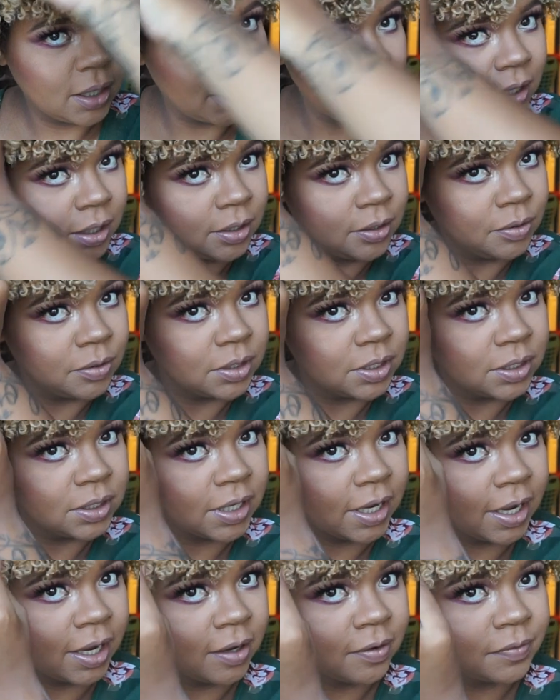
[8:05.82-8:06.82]
and you just
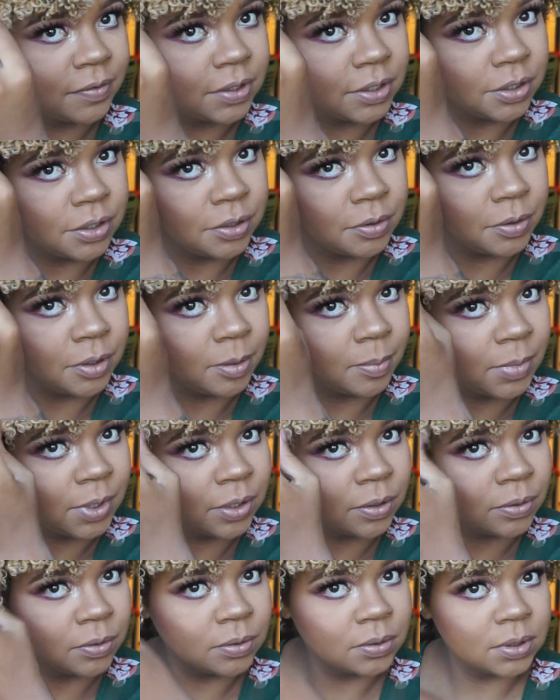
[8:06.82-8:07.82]
have to do the
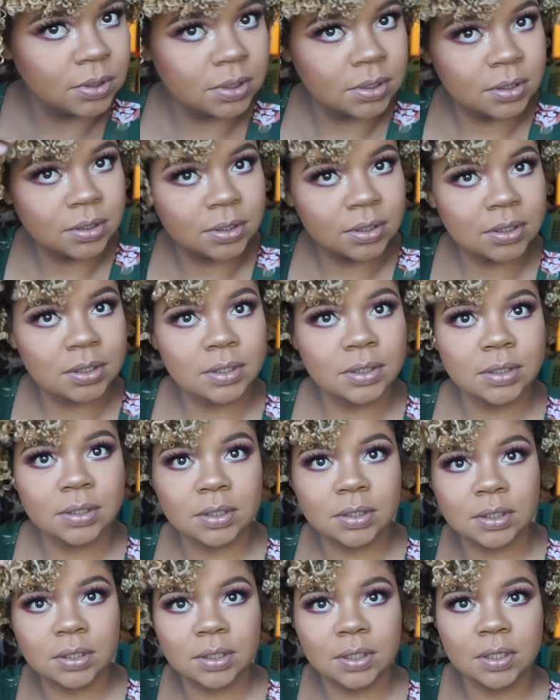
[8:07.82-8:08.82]
most,
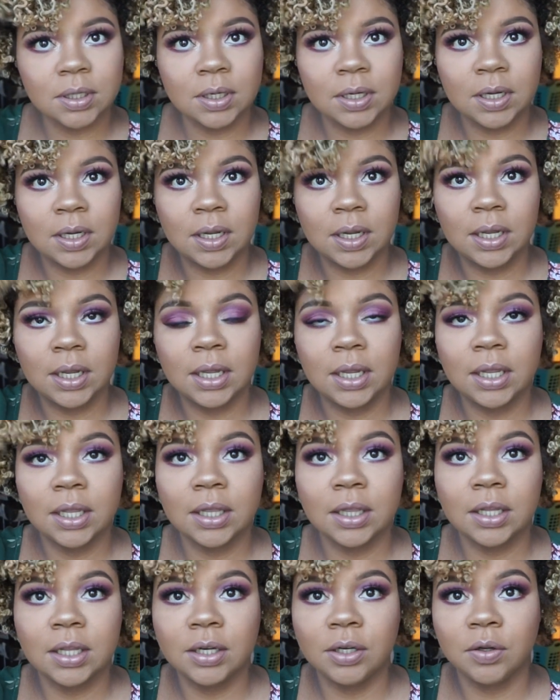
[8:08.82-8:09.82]

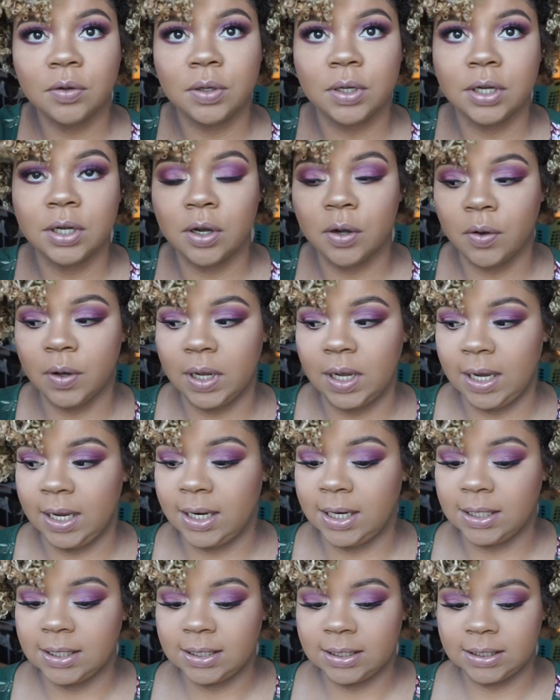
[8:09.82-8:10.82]
then you can go ahead
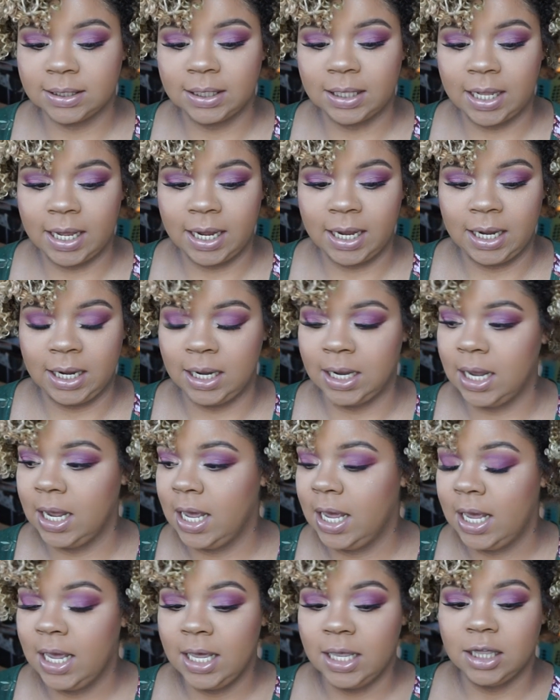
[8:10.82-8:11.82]
and slay
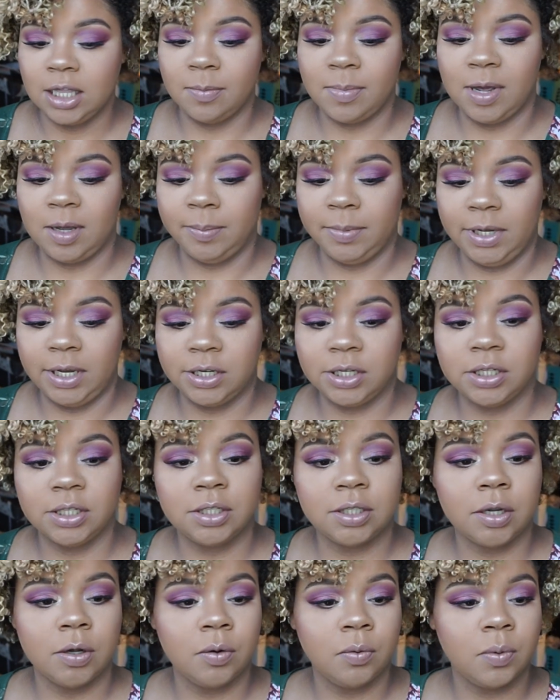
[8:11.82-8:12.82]
the baby edges.
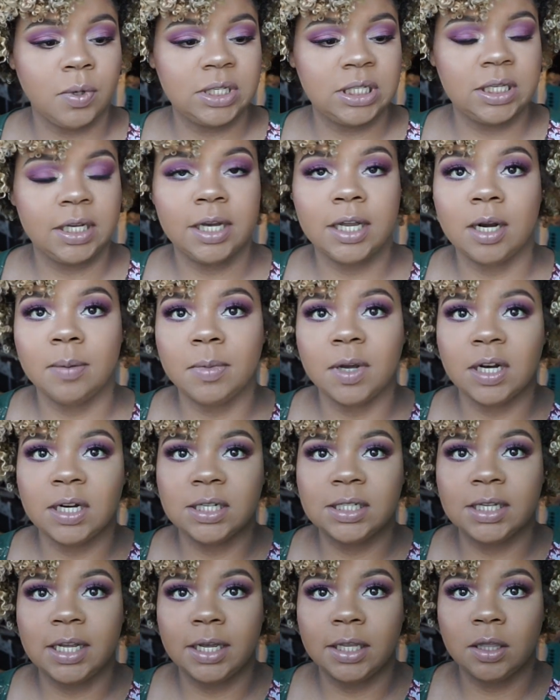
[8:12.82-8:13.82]
So once again, I'm going
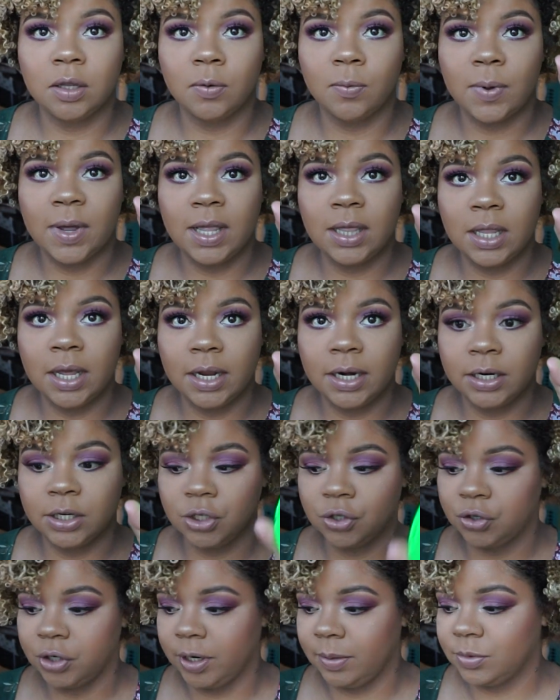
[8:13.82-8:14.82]
to take the Wetline
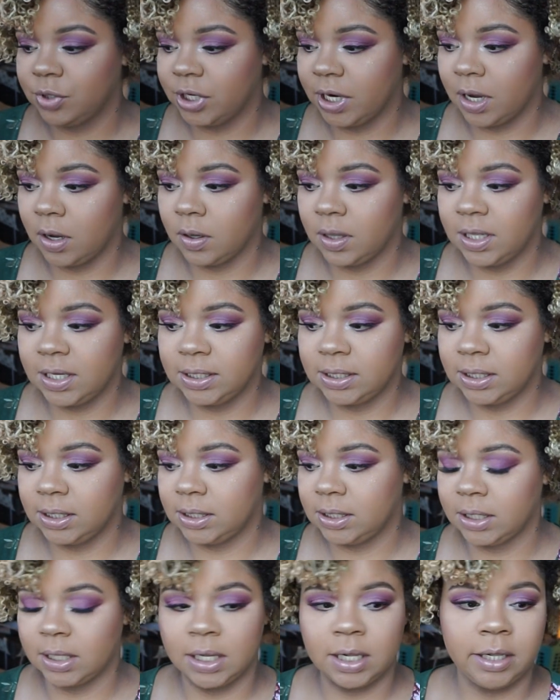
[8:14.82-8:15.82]
Xtreme Gel, and this
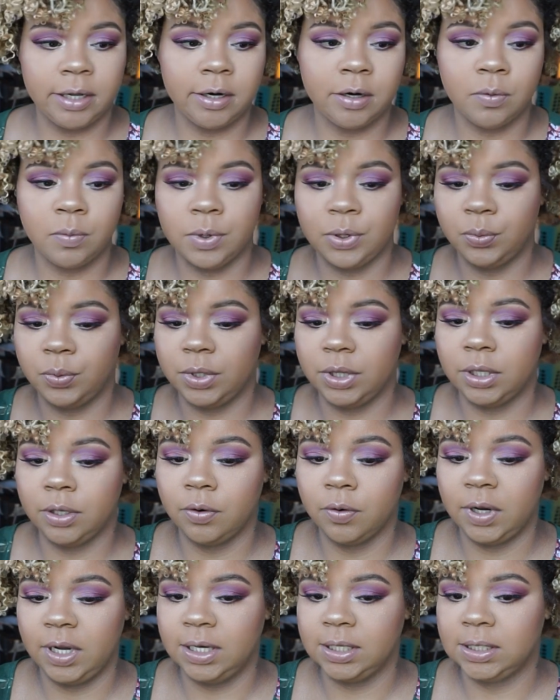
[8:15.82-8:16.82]
is the clear one with the
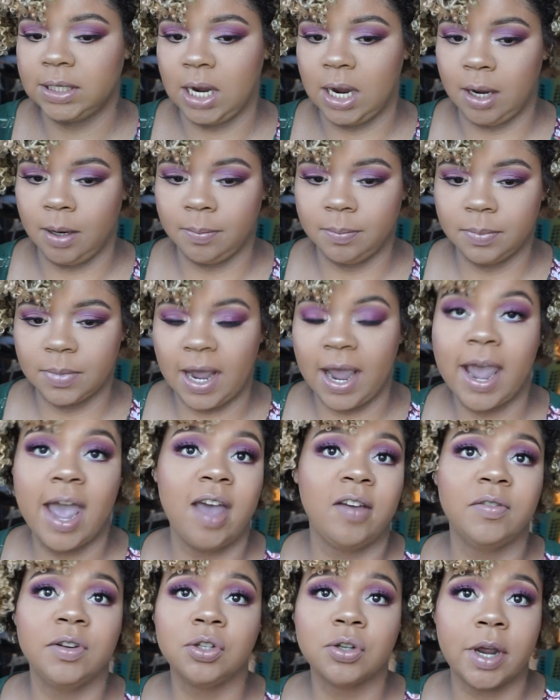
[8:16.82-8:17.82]
green top. I
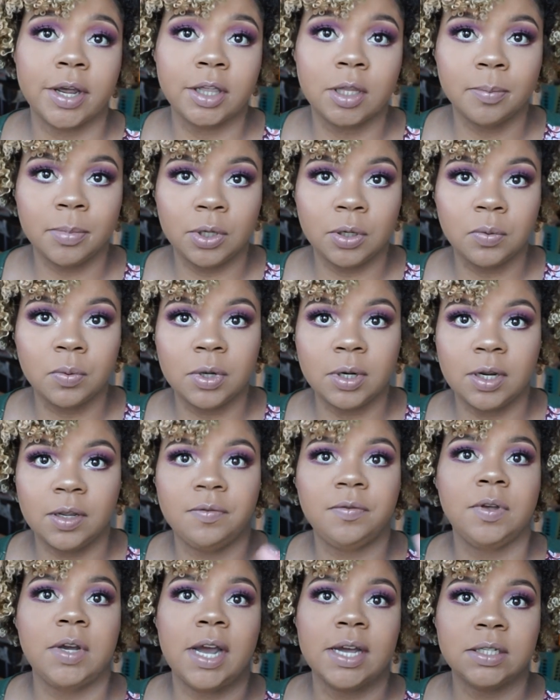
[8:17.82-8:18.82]
haven't tried the blue one.
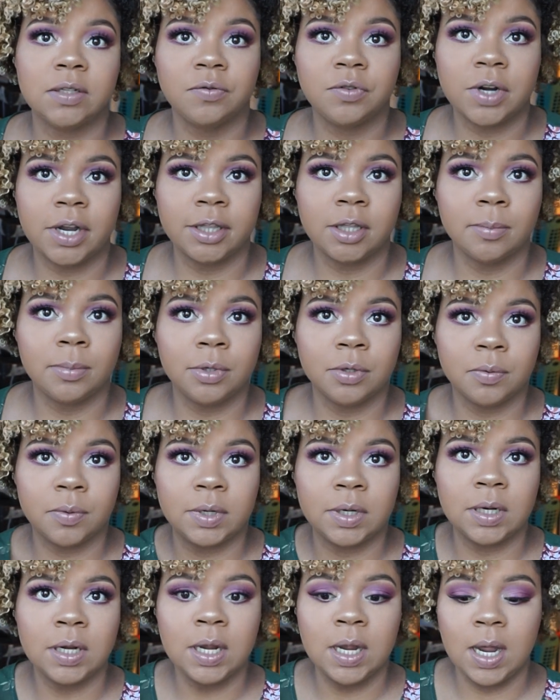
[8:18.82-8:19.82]
If you guys have tried the blue
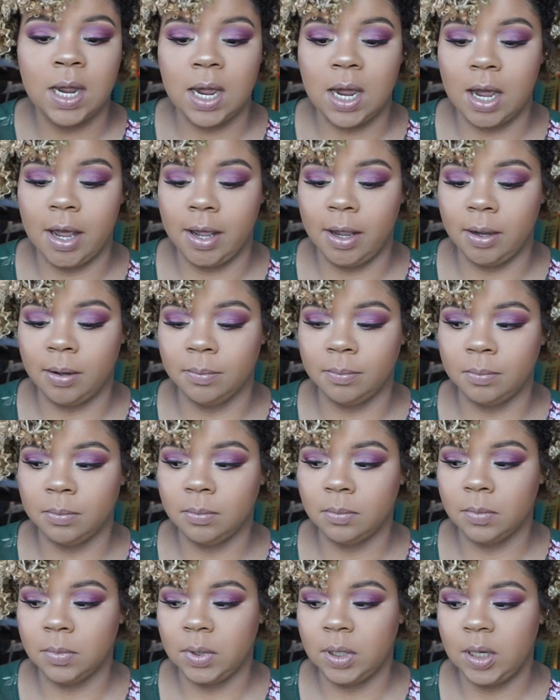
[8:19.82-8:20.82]
one,
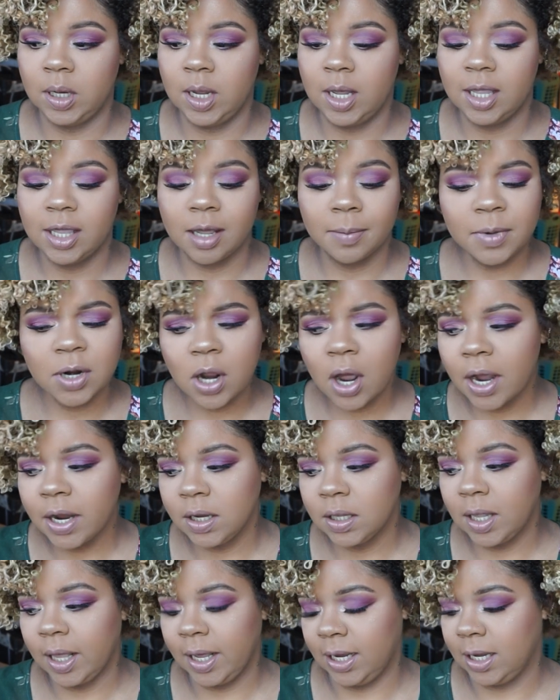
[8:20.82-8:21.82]
let me know how
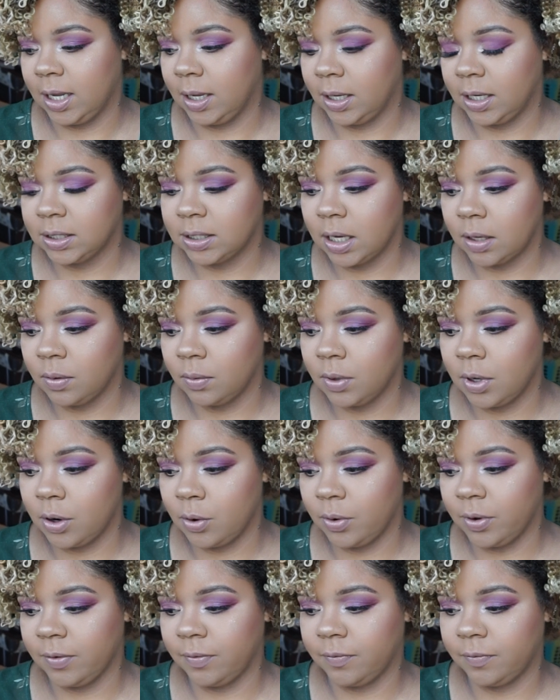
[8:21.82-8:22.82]
you like it, because I don't
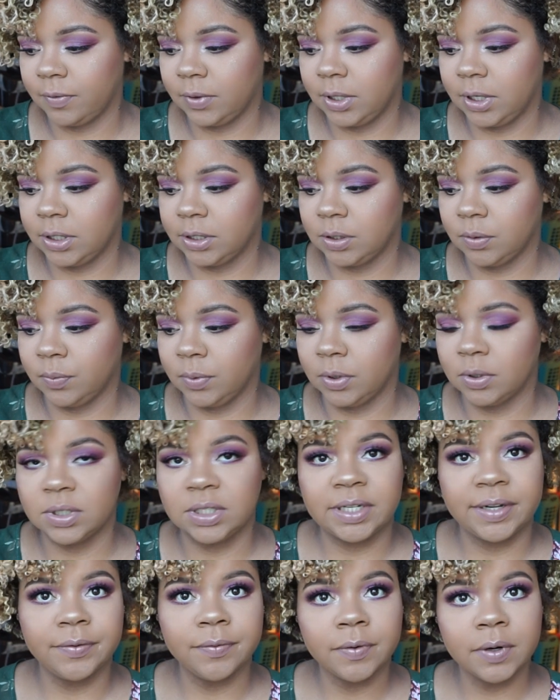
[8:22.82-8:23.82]
know if there's a real
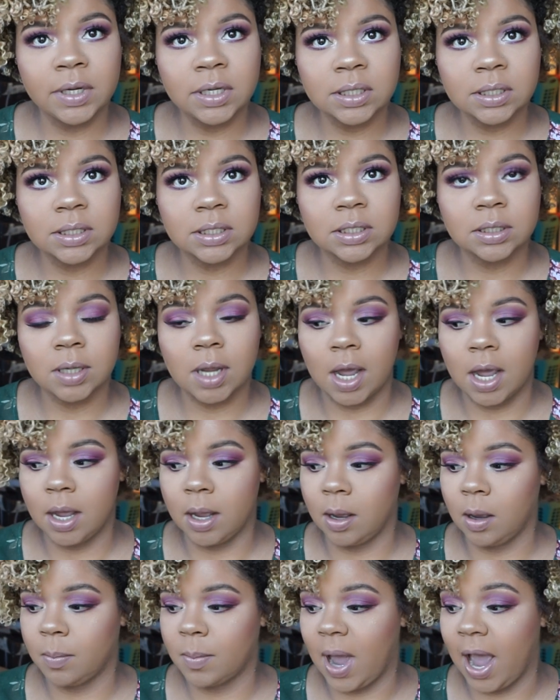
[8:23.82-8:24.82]
difference.
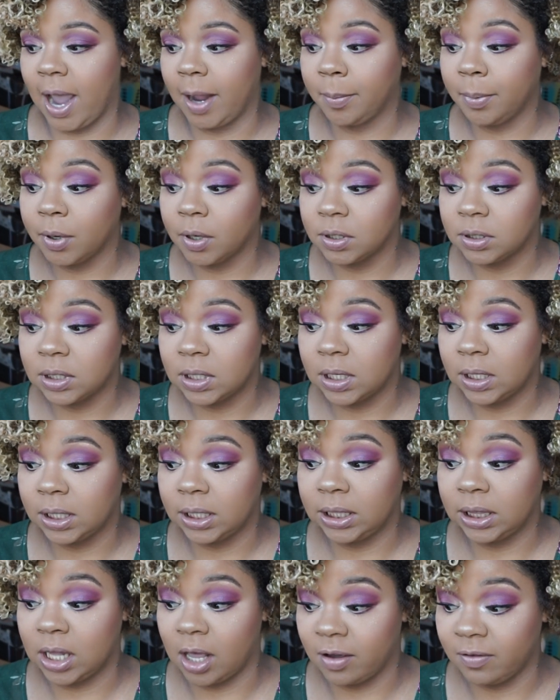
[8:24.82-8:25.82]
I
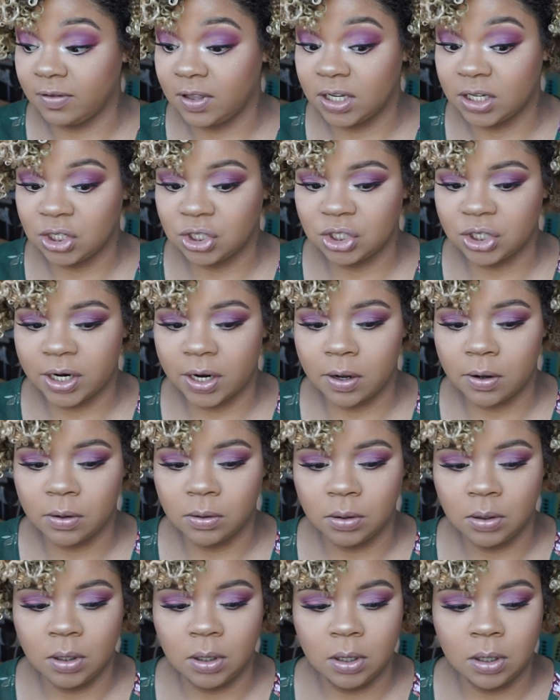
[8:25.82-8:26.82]
personally love this gel.
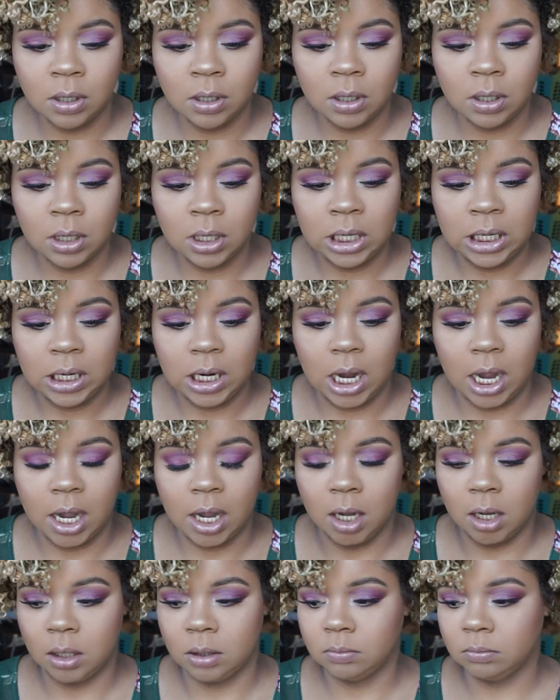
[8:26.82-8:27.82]

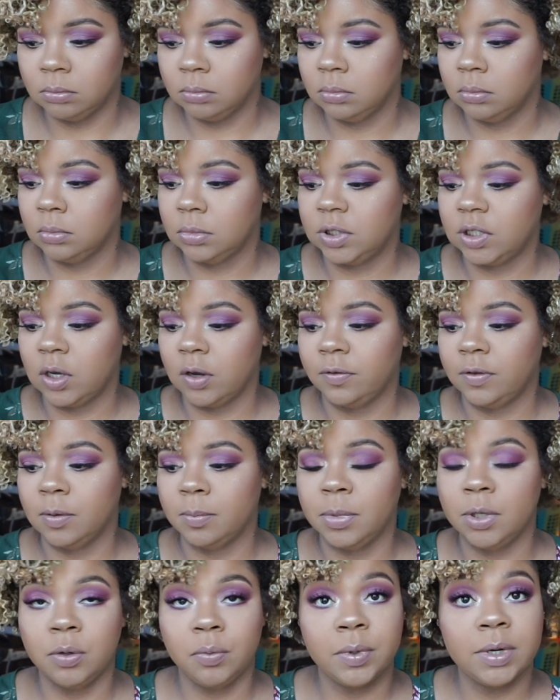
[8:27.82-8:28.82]
So if the
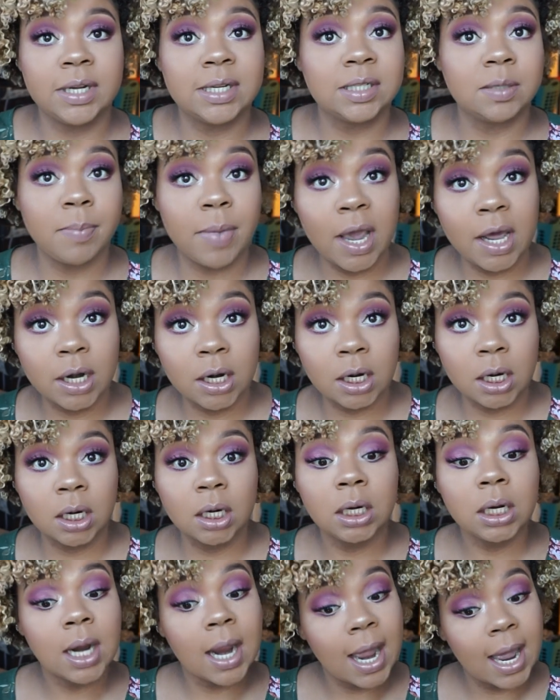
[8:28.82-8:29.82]
blue one is better,
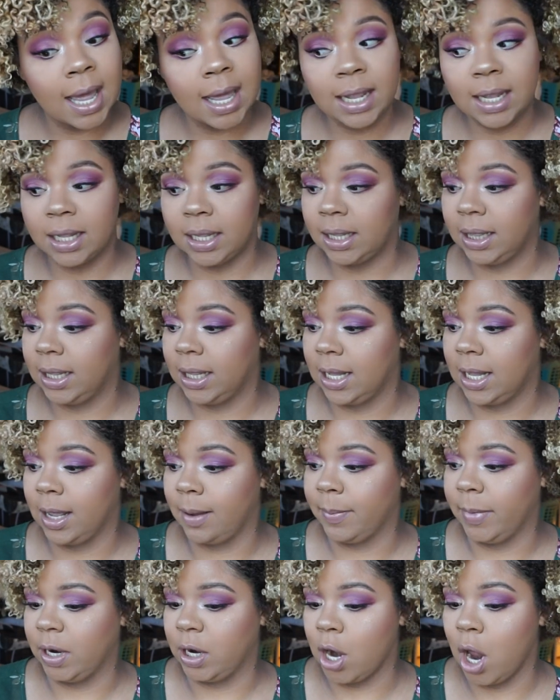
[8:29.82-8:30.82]
let
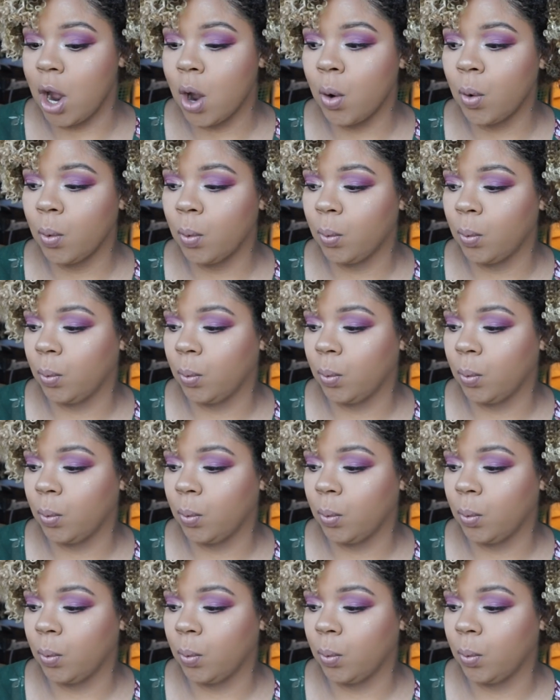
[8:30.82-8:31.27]
me know.